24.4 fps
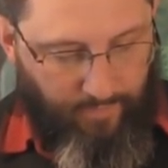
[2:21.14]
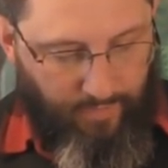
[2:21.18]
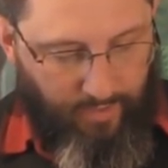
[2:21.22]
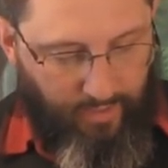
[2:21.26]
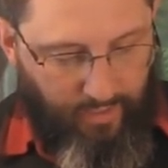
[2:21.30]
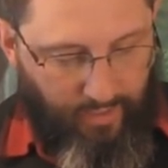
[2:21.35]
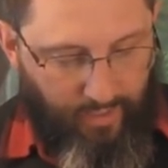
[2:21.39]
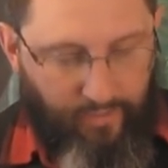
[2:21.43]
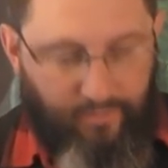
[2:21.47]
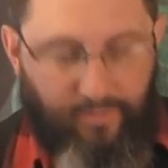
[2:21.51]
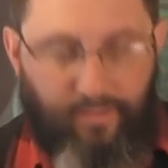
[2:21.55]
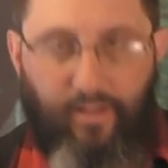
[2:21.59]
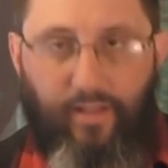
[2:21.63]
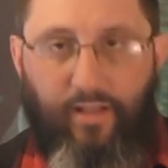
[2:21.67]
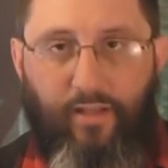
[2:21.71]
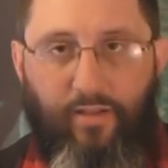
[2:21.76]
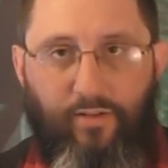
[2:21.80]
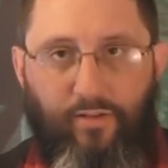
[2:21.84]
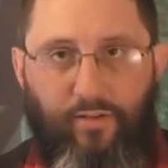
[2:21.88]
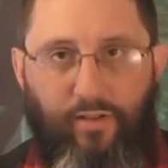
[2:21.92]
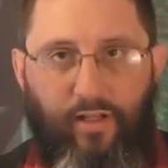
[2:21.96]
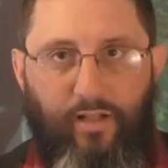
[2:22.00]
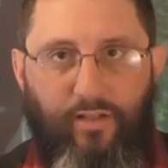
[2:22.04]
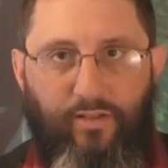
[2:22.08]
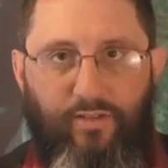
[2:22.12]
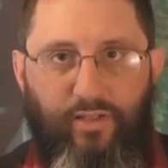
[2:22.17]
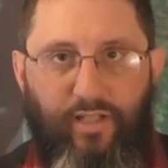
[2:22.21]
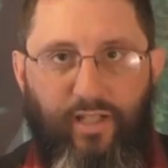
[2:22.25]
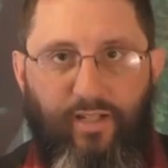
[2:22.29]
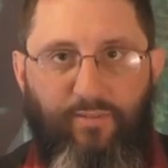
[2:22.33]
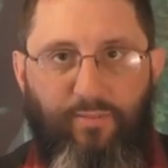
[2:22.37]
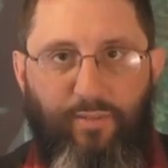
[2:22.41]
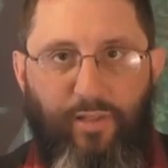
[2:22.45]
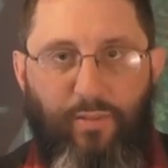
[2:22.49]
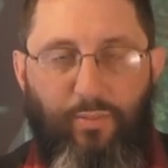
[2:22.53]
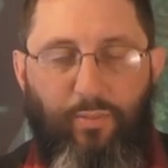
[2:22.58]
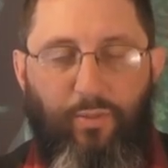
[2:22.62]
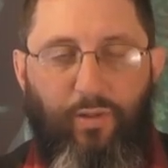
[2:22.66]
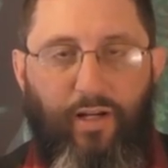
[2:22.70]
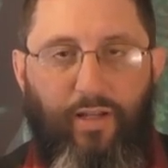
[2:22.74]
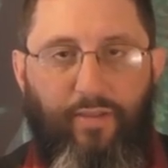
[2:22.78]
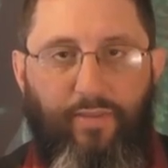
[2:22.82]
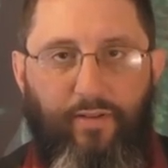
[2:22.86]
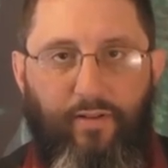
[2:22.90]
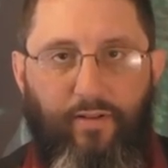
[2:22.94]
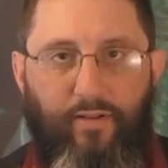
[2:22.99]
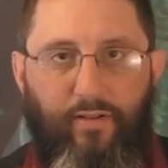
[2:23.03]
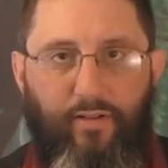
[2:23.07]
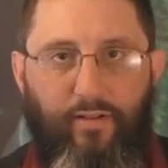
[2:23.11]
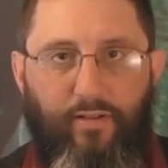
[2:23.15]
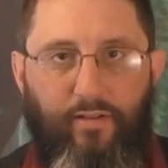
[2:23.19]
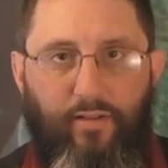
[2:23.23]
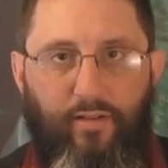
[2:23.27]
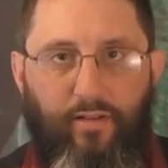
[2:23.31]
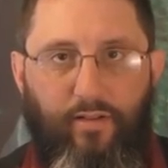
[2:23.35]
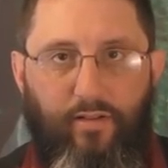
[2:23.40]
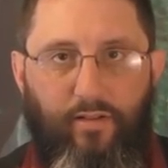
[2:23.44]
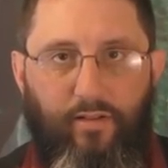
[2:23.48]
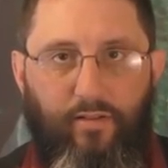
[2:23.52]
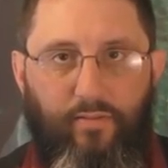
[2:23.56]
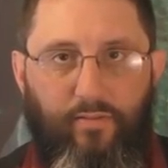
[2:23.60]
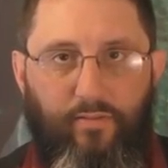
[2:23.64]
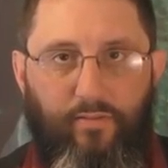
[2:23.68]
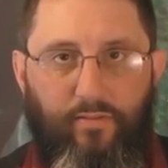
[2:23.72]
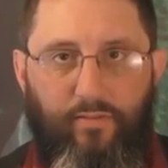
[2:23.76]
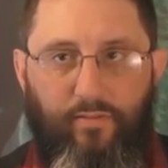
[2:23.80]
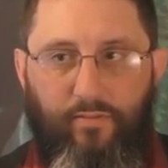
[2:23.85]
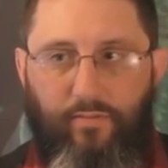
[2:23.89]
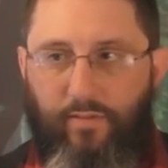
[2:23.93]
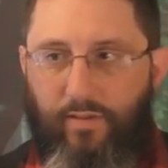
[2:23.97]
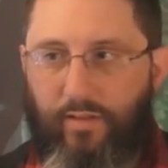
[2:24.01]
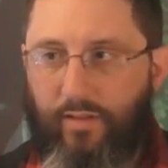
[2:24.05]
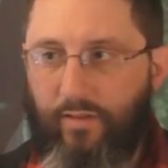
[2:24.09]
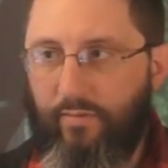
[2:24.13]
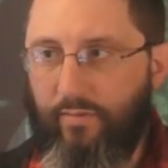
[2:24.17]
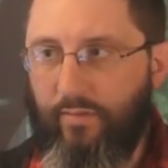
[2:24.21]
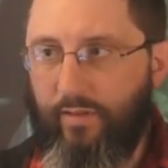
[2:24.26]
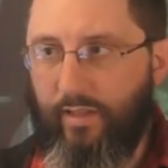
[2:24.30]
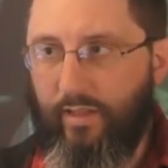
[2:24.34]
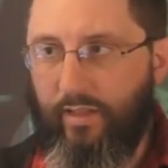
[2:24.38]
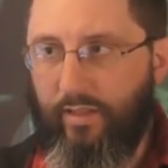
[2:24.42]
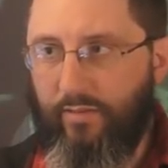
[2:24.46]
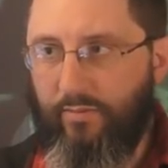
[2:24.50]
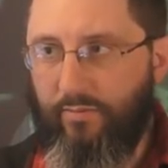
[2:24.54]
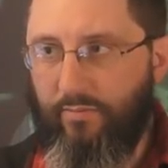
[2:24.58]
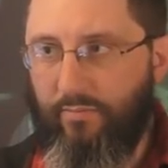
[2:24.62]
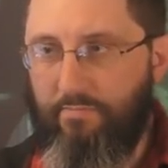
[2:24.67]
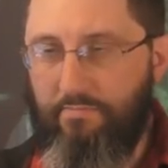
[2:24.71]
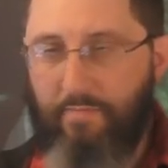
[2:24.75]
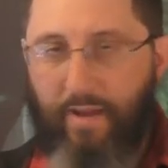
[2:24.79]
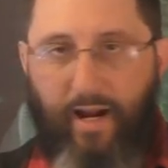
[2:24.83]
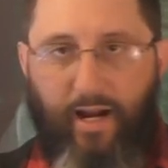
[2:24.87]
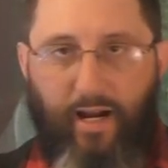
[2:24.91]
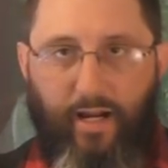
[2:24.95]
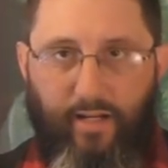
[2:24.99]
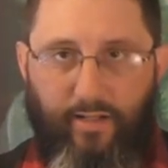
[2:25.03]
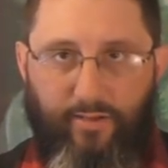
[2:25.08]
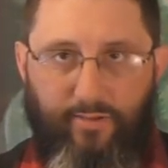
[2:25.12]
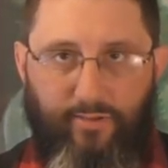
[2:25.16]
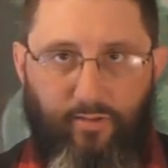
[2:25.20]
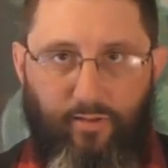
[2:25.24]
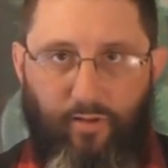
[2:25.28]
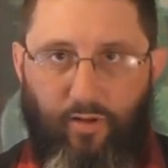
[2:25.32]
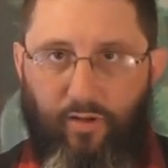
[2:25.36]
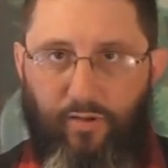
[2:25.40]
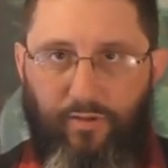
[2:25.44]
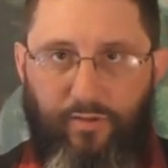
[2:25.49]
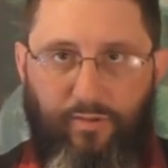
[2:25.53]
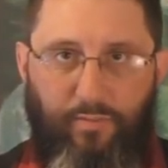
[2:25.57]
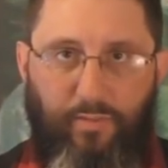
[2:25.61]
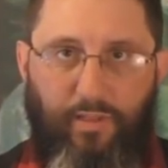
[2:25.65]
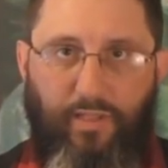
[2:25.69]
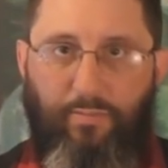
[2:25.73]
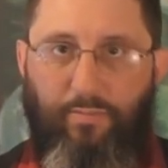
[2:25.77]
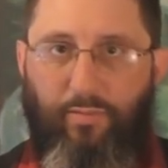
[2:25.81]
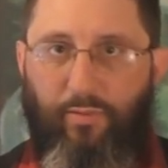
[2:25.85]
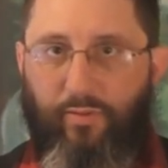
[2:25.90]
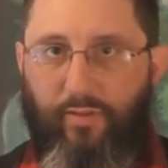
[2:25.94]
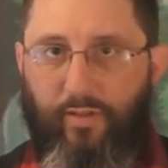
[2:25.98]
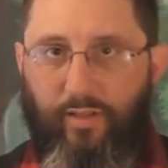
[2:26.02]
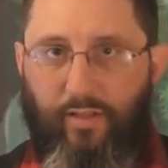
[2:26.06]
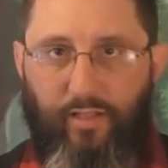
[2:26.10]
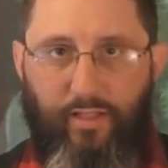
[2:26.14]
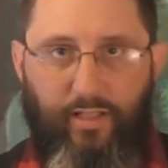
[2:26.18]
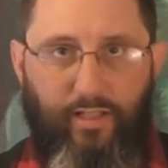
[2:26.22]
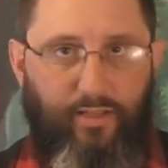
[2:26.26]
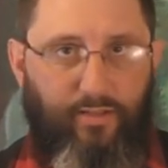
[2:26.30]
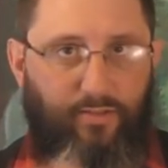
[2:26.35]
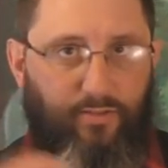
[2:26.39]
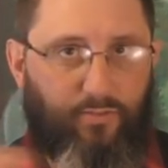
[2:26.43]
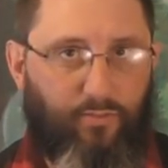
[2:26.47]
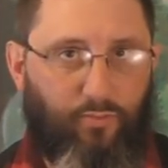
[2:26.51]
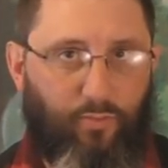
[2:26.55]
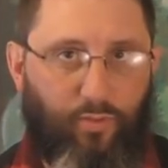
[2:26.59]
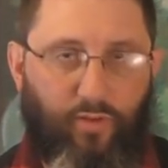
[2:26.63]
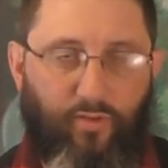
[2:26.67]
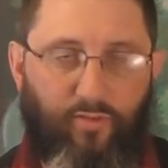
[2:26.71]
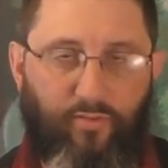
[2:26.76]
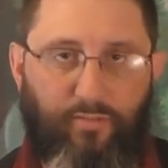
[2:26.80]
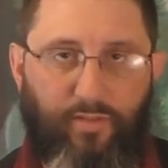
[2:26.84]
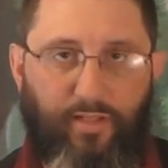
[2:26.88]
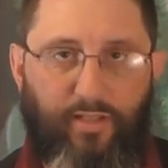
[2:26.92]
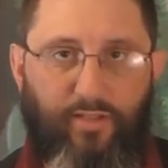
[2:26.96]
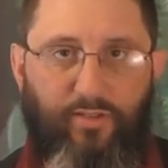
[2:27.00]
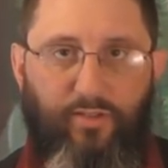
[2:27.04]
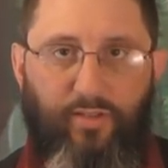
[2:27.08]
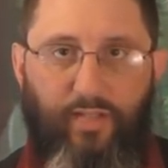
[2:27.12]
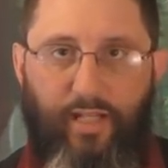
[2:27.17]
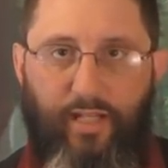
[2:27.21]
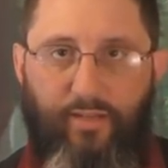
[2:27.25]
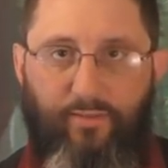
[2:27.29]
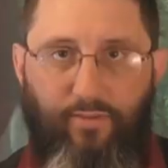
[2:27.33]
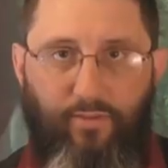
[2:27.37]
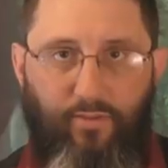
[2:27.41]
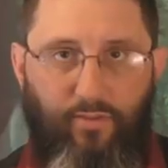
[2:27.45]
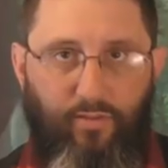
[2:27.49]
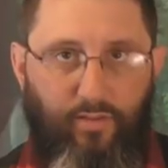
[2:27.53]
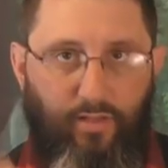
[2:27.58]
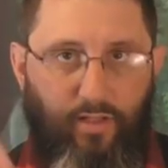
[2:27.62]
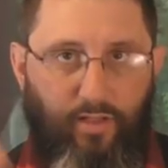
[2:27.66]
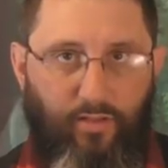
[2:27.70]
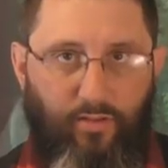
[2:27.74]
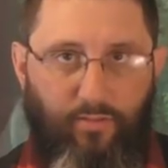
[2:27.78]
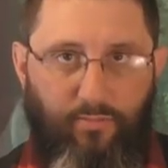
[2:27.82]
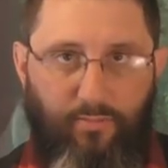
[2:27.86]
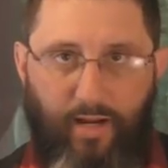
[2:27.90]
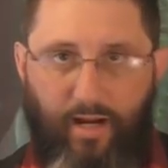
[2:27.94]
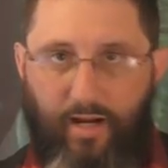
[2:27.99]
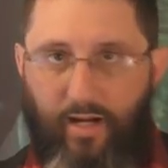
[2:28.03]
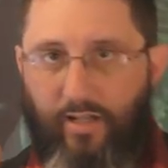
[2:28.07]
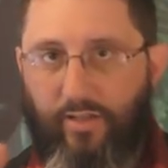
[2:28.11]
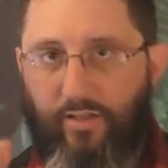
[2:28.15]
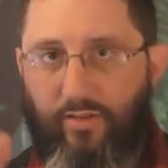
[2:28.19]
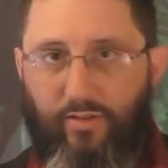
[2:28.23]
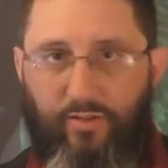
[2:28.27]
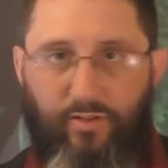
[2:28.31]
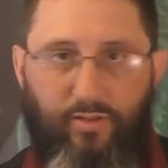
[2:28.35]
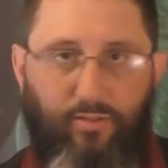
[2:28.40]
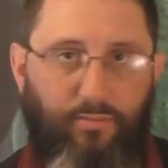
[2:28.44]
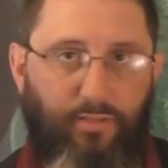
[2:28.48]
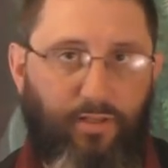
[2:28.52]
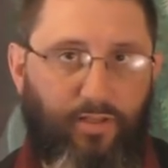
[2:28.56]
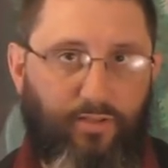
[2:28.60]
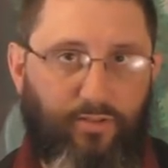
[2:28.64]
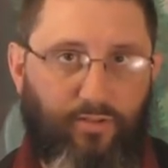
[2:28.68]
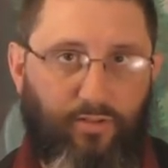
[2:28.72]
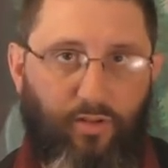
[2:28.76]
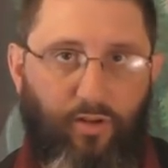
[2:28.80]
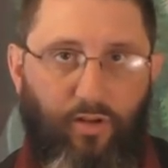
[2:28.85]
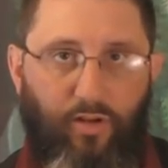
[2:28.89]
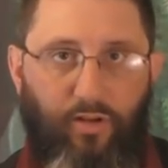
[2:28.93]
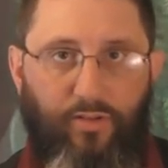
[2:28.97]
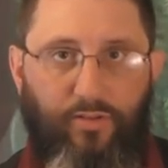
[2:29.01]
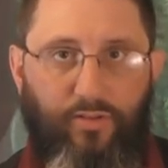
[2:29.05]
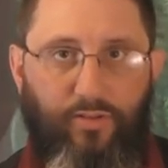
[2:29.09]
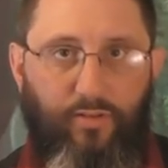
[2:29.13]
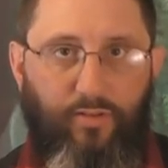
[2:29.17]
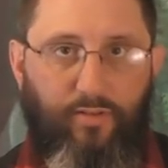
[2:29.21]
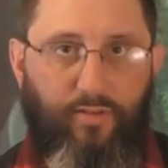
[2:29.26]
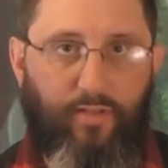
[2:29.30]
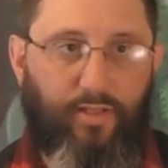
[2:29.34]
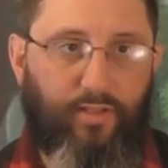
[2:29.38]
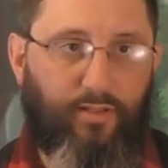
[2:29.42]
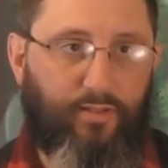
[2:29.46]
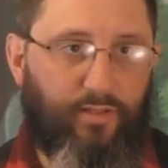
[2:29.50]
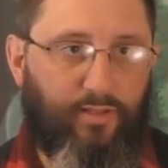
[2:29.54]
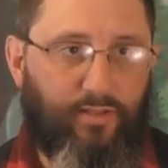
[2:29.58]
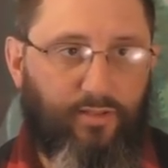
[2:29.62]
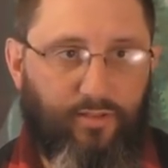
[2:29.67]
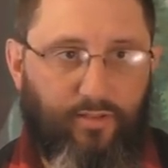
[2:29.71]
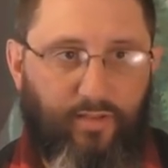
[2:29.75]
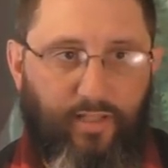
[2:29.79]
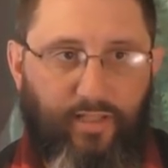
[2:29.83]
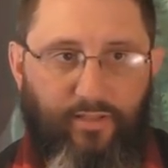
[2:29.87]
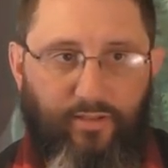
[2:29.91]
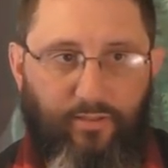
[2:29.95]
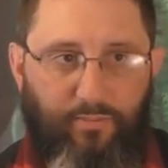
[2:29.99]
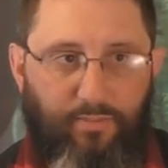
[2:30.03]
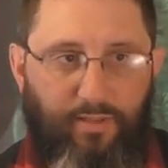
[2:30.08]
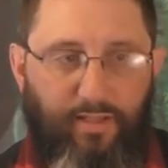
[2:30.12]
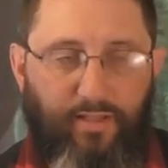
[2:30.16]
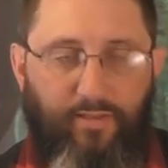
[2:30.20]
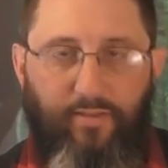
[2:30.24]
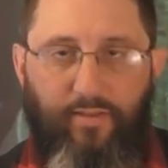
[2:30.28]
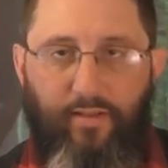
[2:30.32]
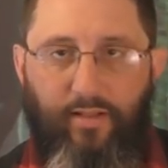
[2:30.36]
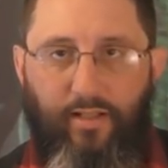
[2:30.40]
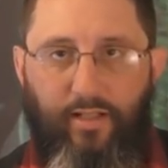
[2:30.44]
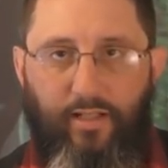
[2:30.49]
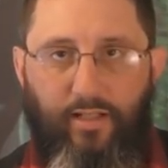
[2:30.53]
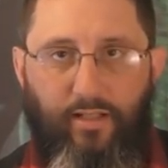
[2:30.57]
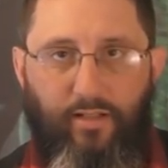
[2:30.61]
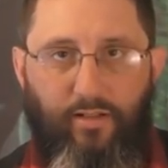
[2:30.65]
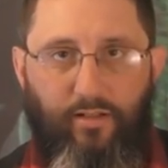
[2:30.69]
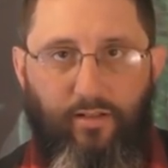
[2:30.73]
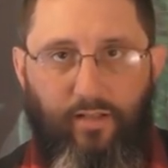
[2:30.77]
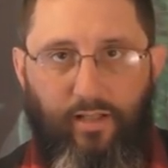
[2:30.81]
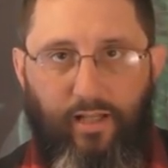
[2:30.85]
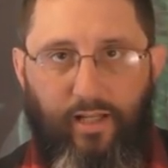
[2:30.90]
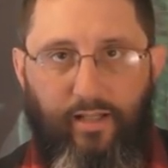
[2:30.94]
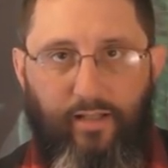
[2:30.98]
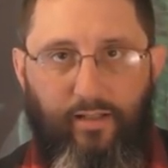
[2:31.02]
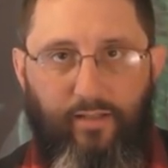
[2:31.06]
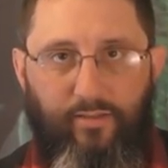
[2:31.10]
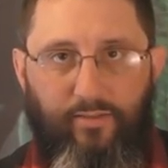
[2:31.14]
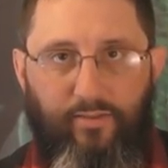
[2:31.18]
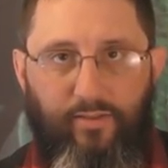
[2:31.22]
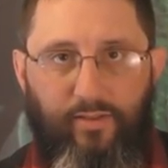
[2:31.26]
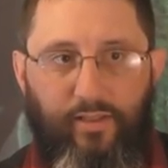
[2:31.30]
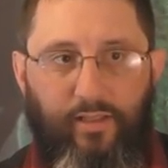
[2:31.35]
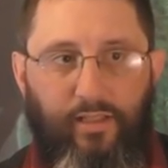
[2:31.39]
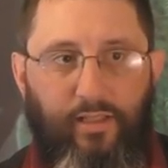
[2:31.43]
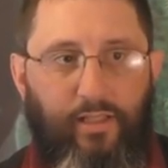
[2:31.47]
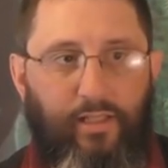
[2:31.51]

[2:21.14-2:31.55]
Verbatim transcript: And I'll tell you, there's a lot of saved people out there that, that are, you know, they married as lost people, and then they get, one of them gets saved, and, and you're married to somebody that's lost and things. That's, that's a big thing I hear a lot of.